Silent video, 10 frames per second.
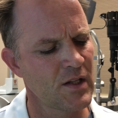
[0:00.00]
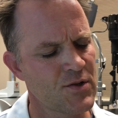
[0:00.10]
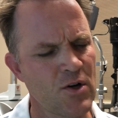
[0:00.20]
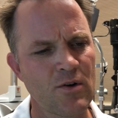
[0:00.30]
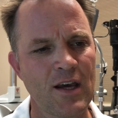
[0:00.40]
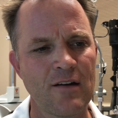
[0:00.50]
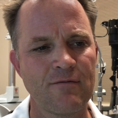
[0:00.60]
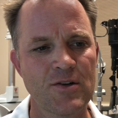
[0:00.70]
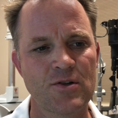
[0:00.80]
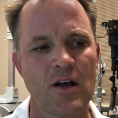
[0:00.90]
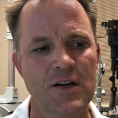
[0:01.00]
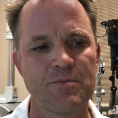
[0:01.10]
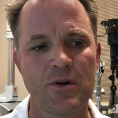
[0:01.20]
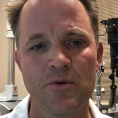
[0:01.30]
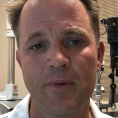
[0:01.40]
So can vision loss
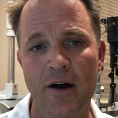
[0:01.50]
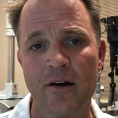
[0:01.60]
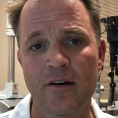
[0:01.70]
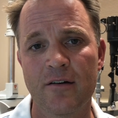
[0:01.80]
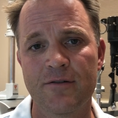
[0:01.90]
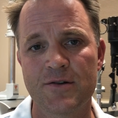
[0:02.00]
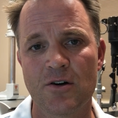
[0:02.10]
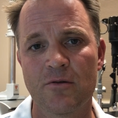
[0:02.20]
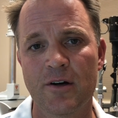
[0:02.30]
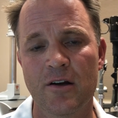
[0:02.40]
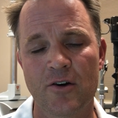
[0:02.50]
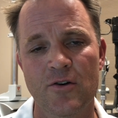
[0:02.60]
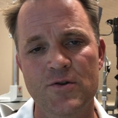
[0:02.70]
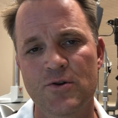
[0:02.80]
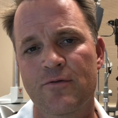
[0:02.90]
be repaired if it's already
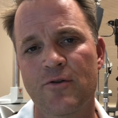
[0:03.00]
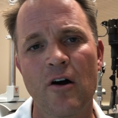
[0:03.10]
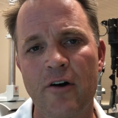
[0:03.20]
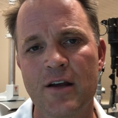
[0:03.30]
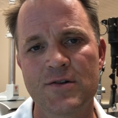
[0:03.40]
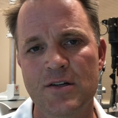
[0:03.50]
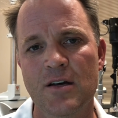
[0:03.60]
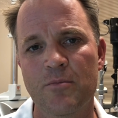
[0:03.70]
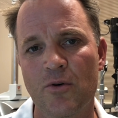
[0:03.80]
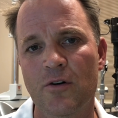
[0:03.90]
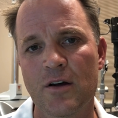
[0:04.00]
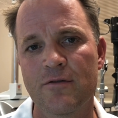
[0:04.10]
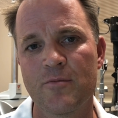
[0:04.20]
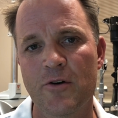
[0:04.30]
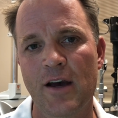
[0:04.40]
occurred? So already seeing poorly
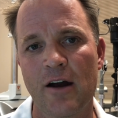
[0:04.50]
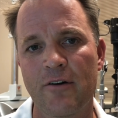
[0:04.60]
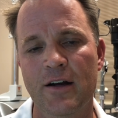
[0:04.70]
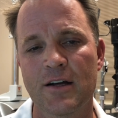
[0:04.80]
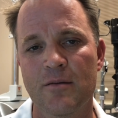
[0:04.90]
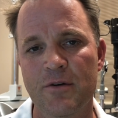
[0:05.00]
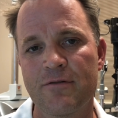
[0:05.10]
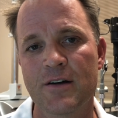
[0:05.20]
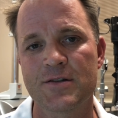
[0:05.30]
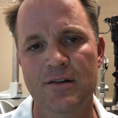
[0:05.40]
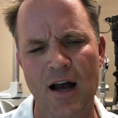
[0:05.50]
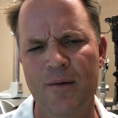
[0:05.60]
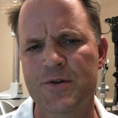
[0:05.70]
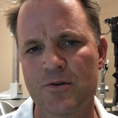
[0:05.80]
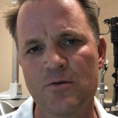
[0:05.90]
from your cataract, can it be fixed?
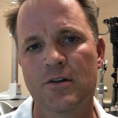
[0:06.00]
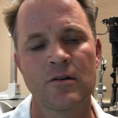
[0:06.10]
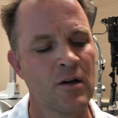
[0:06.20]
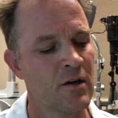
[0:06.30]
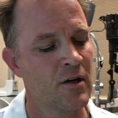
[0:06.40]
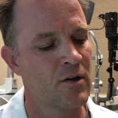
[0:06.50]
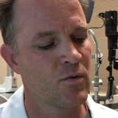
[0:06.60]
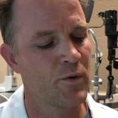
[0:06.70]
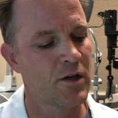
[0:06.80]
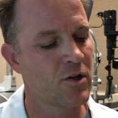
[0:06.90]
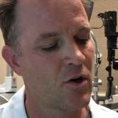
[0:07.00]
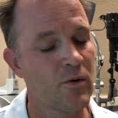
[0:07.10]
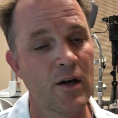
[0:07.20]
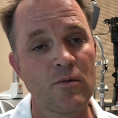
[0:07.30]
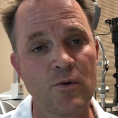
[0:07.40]
Absolutely. We can
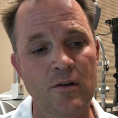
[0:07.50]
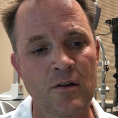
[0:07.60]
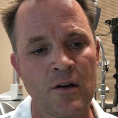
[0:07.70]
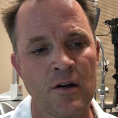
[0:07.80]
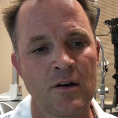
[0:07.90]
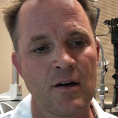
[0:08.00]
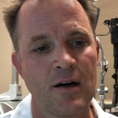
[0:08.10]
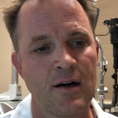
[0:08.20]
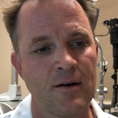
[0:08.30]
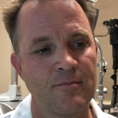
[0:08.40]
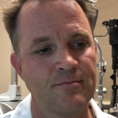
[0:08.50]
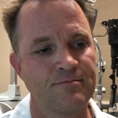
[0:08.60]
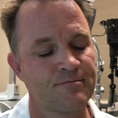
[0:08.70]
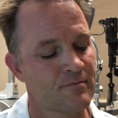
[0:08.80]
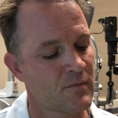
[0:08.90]
go in with
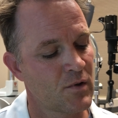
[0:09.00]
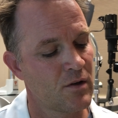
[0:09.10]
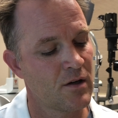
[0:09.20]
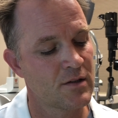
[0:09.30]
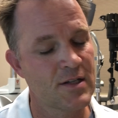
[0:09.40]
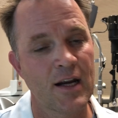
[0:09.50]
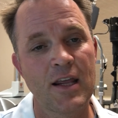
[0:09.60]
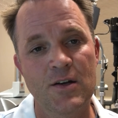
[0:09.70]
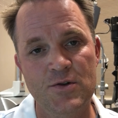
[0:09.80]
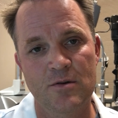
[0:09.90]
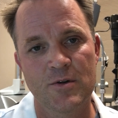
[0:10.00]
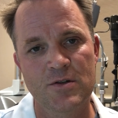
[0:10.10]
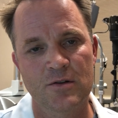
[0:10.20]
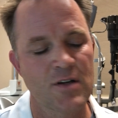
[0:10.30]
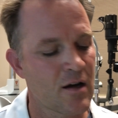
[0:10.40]
tiny
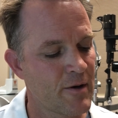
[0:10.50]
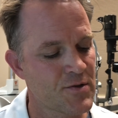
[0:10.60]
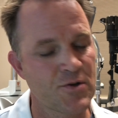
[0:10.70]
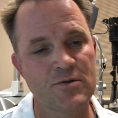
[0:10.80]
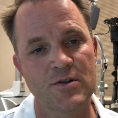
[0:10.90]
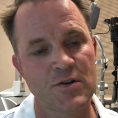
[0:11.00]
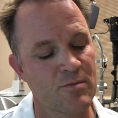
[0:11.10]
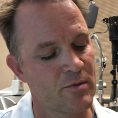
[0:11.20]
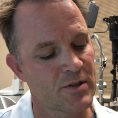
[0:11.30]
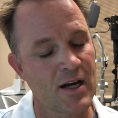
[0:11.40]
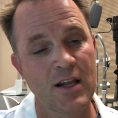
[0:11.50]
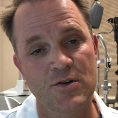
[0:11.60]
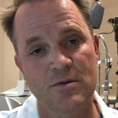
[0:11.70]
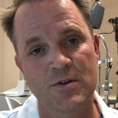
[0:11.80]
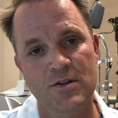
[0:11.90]
instruments. I'll talk about surgery in just a moment. Tiny
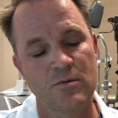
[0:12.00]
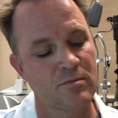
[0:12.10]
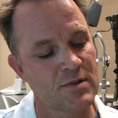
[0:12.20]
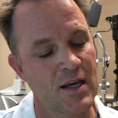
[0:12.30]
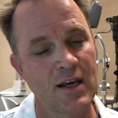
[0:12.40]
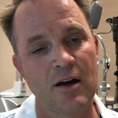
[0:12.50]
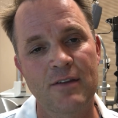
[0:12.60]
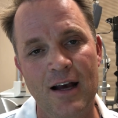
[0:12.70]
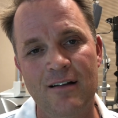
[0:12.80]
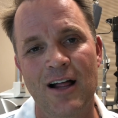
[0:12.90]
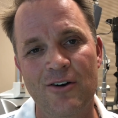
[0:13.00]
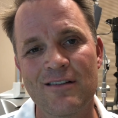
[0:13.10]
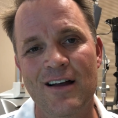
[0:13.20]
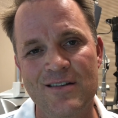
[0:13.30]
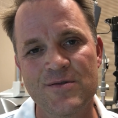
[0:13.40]
instruments and take out that cloudy
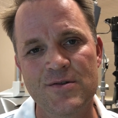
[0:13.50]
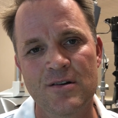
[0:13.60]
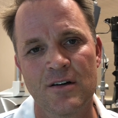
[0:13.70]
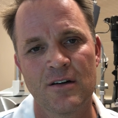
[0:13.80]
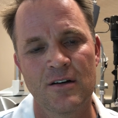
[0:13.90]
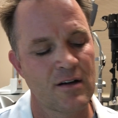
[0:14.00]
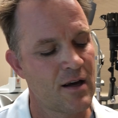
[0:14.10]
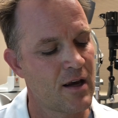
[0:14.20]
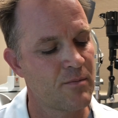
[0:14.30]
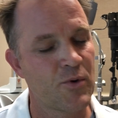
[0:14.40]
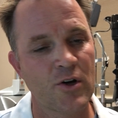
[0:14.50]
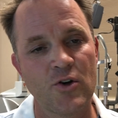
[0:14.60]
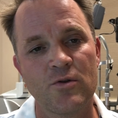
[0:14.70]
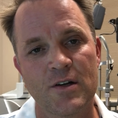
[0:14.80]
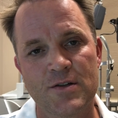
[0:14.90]
lens and put a
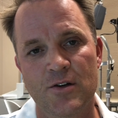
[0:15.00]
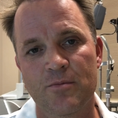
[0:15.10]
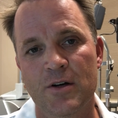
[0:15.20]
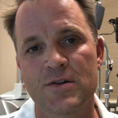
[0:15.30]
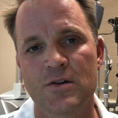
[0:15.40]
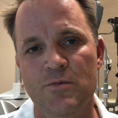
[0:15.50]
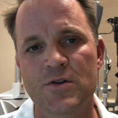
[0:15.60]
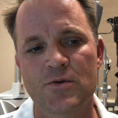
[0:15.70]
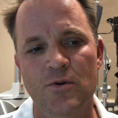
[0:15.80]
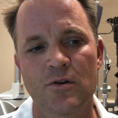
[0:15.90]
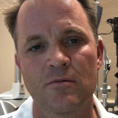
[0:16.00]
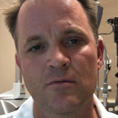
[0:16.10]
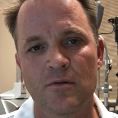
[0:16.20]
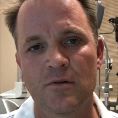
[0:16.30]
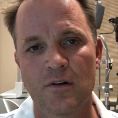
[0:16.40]
new lens in their place and restore
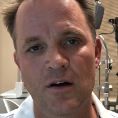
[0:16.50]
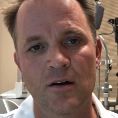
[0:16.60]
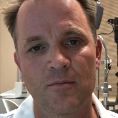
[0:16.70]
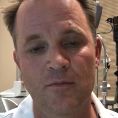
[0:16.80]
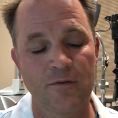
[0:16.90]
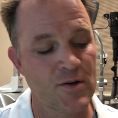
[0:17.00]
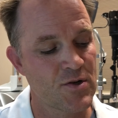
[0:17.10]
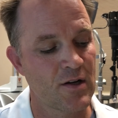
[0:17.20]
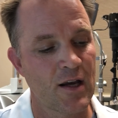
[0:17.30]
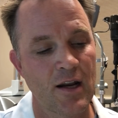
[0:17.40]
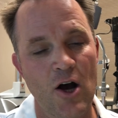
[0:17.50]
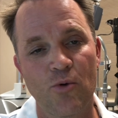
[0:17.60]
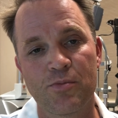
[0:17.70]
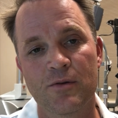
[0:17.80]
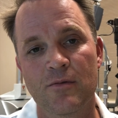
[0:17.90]
vision and
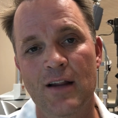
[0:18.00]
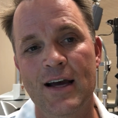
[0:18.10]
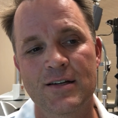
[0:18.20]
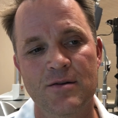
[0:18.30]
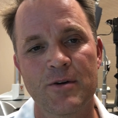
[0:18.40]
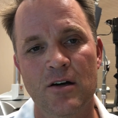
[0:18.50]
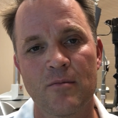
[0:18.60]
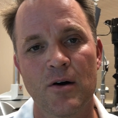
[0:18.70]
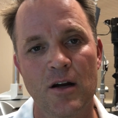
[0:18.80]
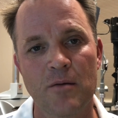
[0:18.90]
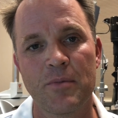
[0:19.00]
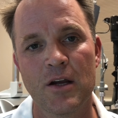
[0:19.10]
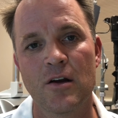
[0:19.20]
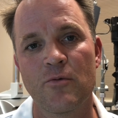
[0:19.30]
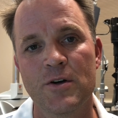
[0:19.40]
help light to become
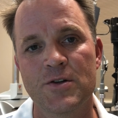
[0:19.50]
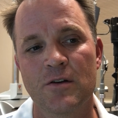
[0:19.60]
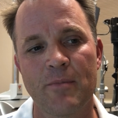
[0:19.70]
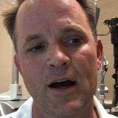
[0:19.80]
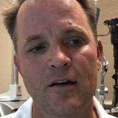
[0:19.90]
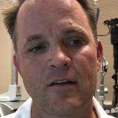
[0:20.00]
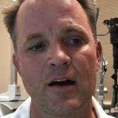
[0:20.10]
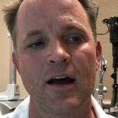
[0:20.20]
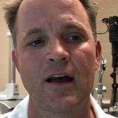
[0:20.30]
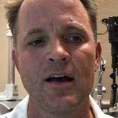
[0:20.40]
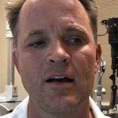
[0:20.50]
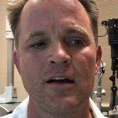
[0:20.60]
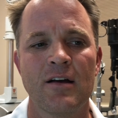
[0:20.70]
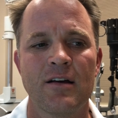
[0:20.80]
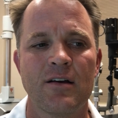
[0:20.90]
unimpeded, reaching the back of the eye.
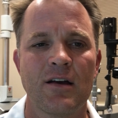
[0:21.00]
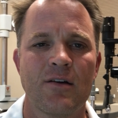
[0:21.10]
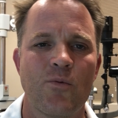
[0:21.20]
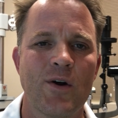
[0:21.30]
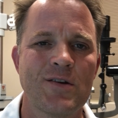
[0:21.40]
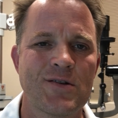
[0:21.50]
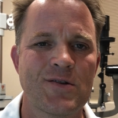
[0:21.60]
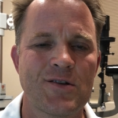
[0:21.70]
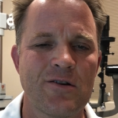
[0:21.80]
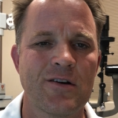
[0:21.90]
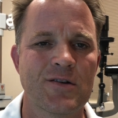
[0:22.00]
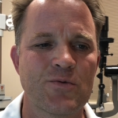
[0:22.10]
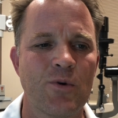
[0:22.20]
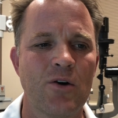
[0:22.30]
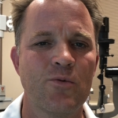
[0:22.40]
When is it
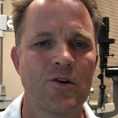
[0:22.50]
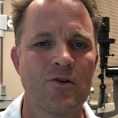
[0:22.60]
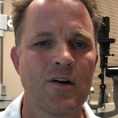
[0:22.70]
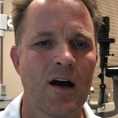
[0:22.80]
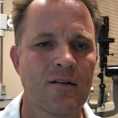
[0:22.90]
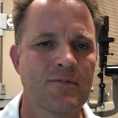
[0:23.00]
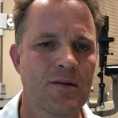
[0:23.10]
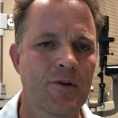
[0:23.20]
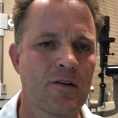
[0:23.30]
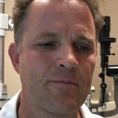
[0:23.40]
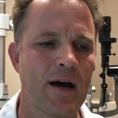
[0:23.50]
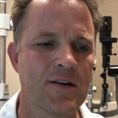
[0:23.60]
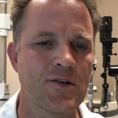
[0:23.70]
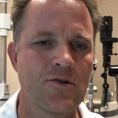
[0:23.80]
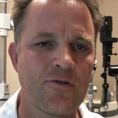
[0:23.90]
serious? Well, when you're not typically
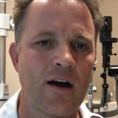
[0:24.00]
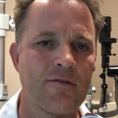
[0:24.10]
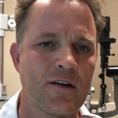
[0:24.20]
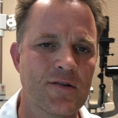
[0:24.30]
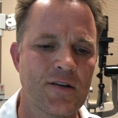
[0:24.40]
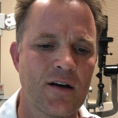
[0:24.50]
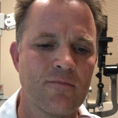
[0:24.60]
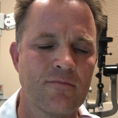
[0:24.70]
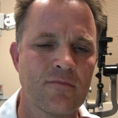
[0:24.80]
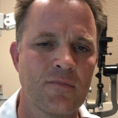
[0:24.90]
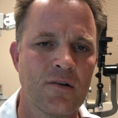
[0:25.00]
passing your driving exam,